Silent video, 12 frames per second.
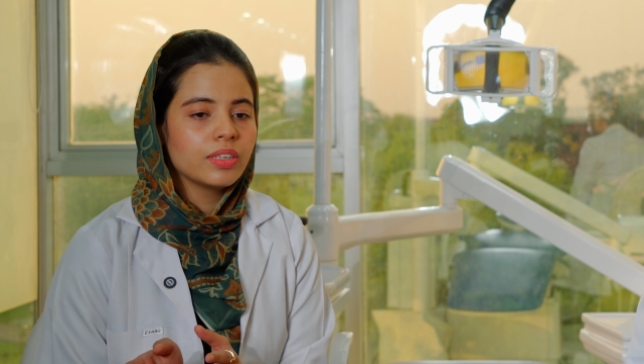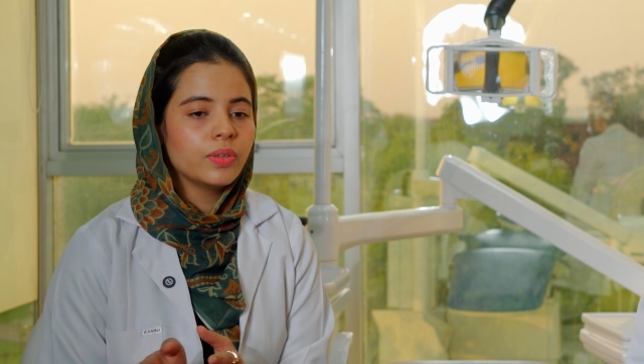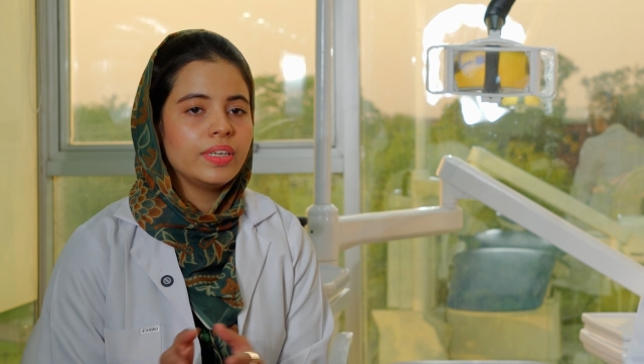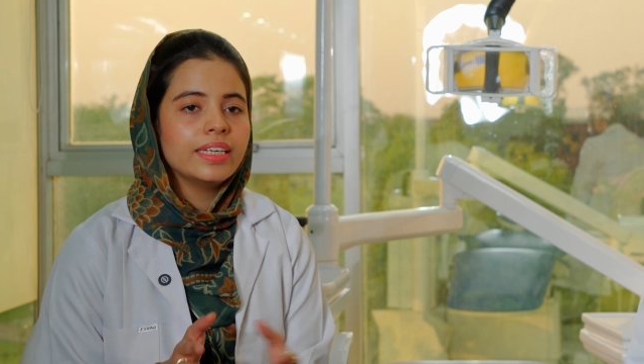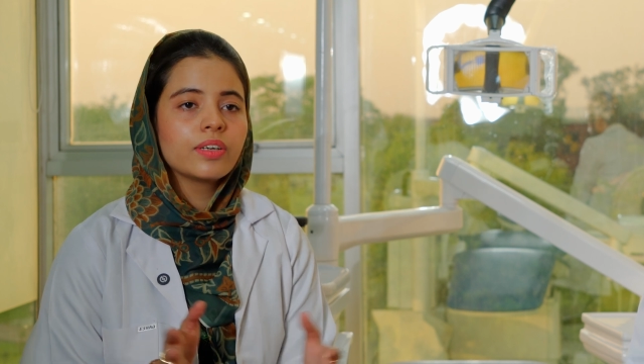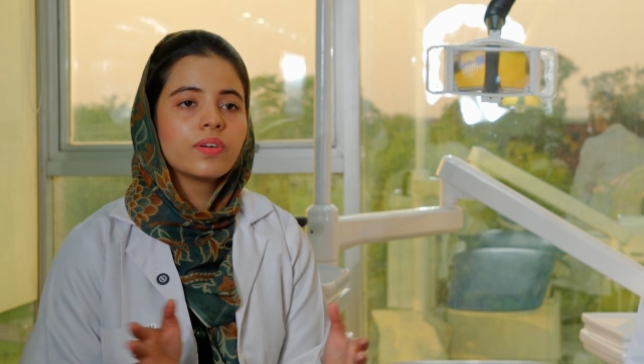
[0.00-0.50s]
You
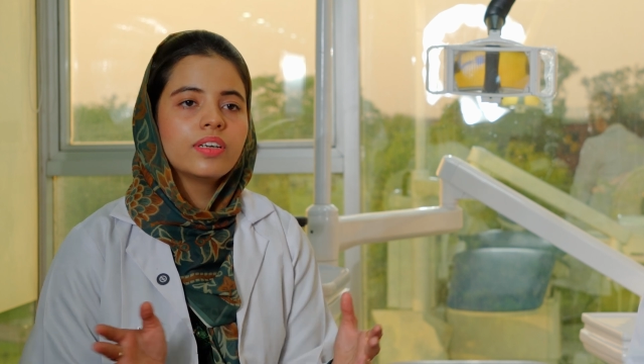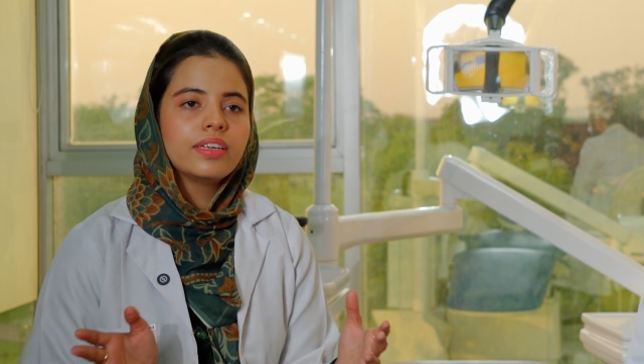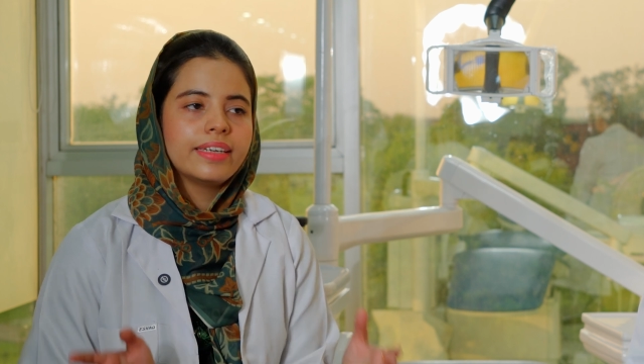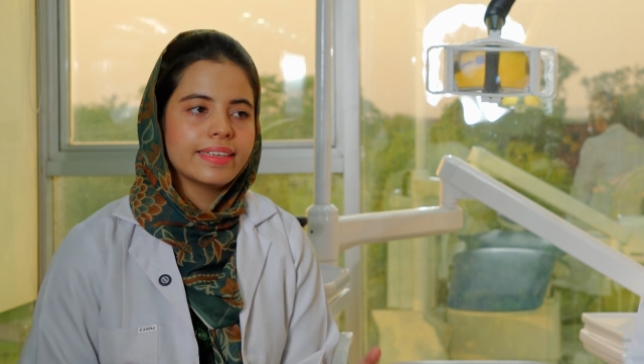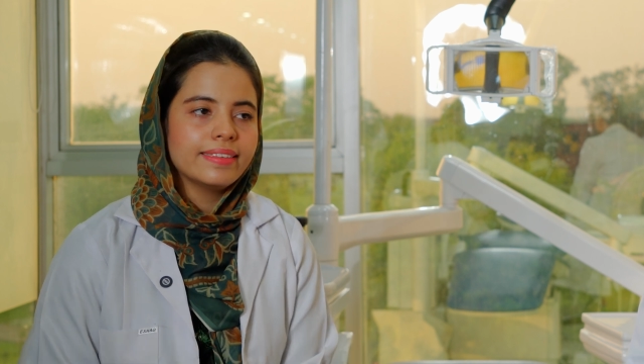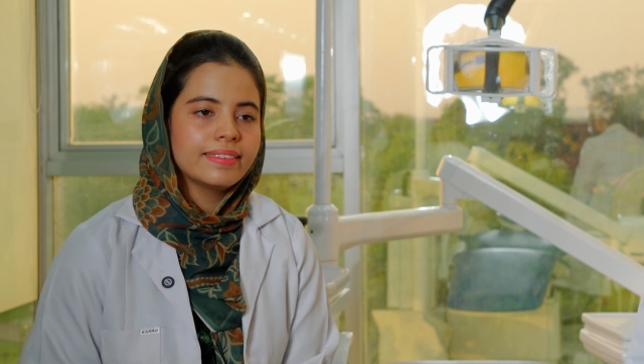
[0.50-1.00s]
need a
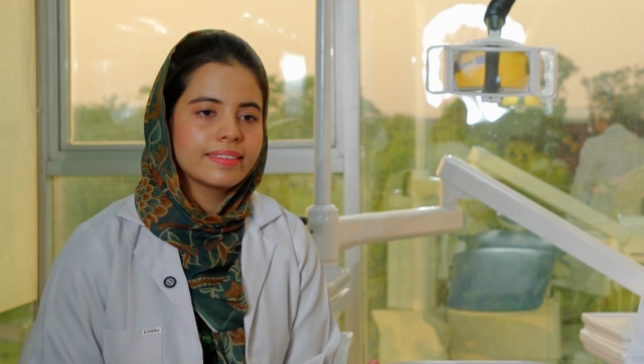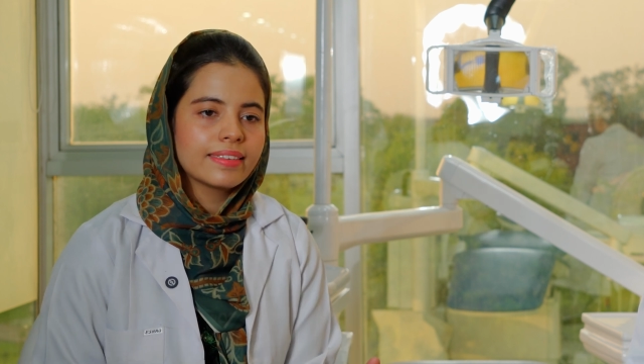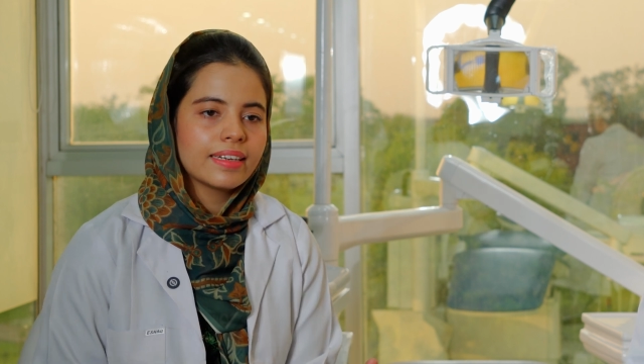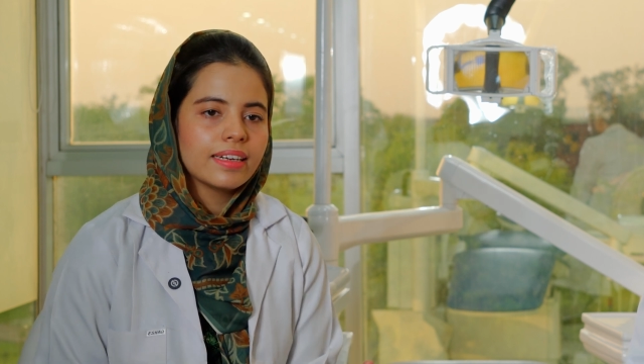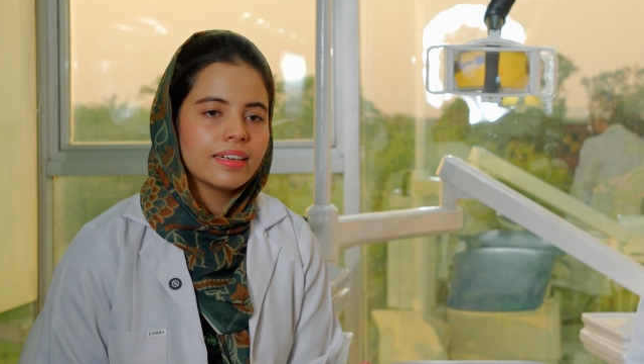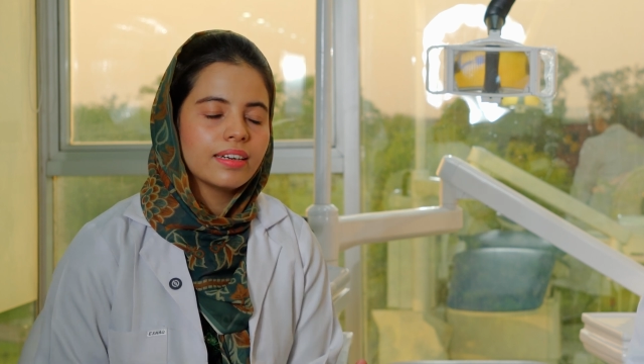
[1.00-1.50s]
good desk,
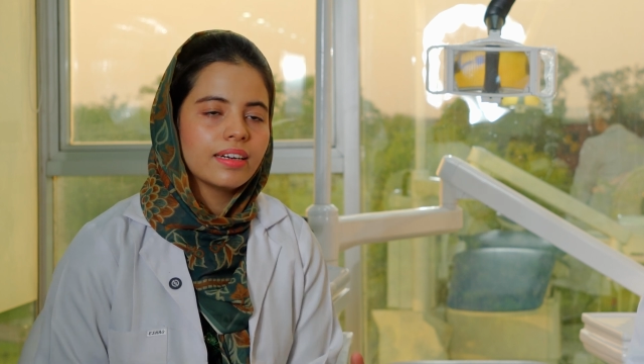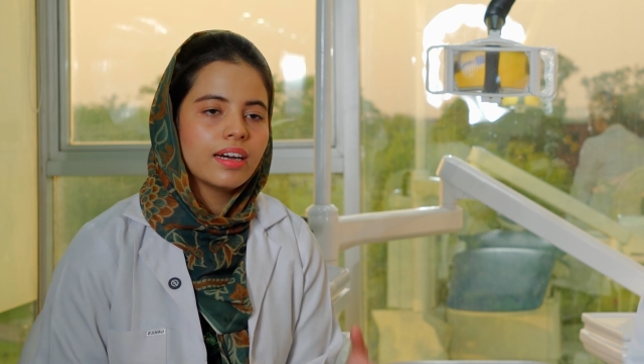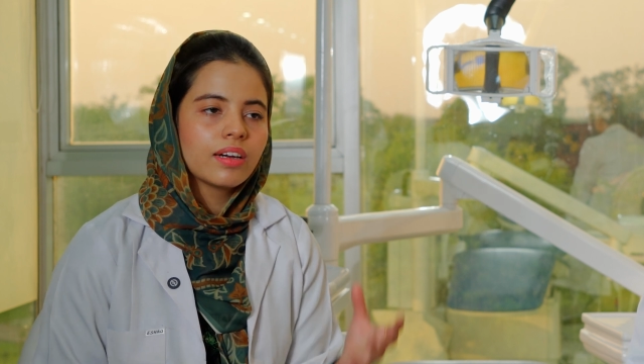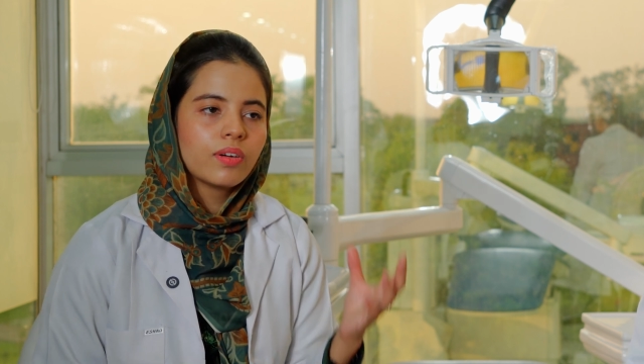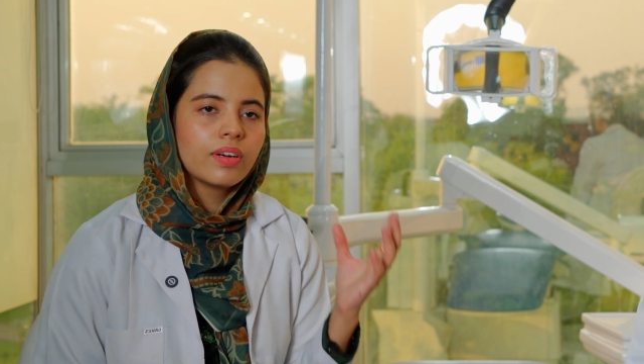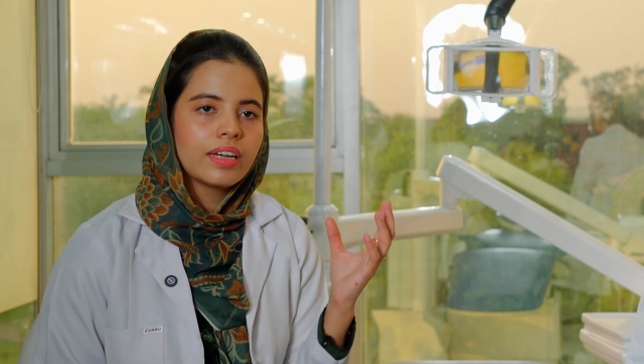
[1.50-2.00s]

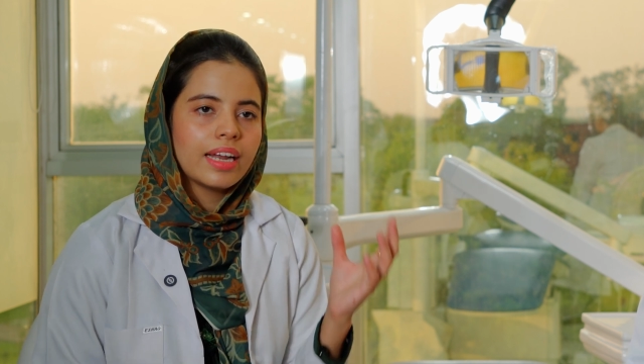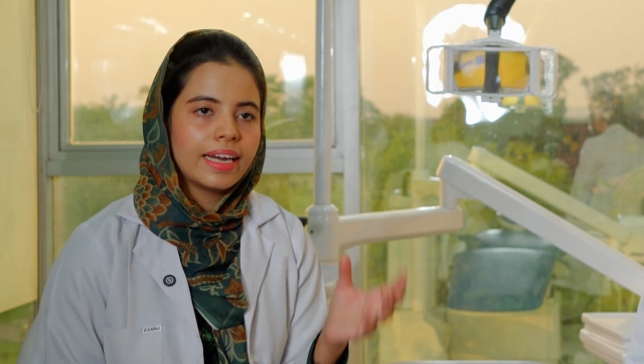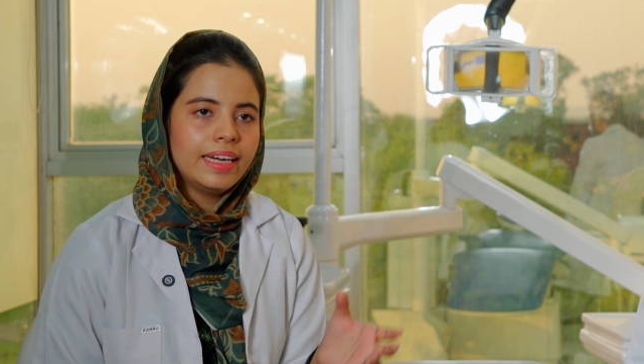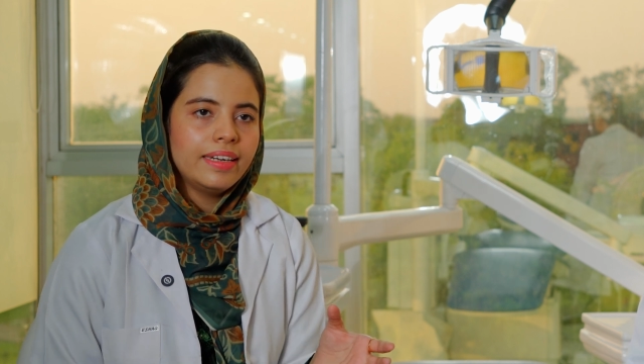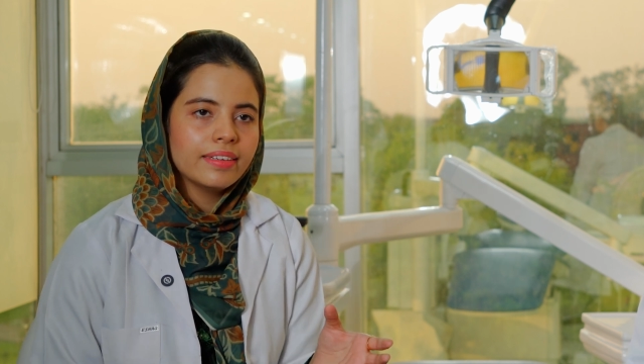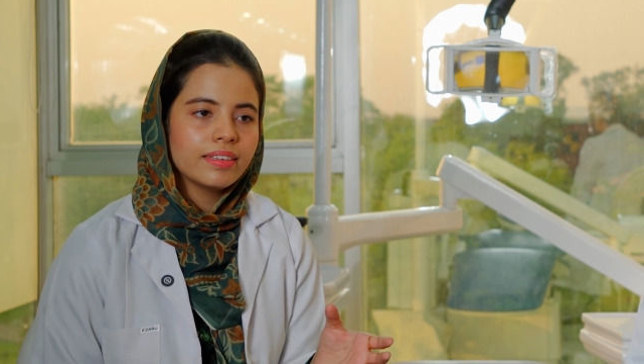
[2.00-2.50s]
a good
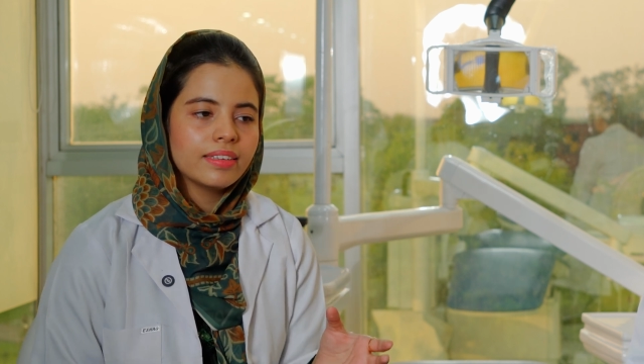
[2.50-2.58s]
light,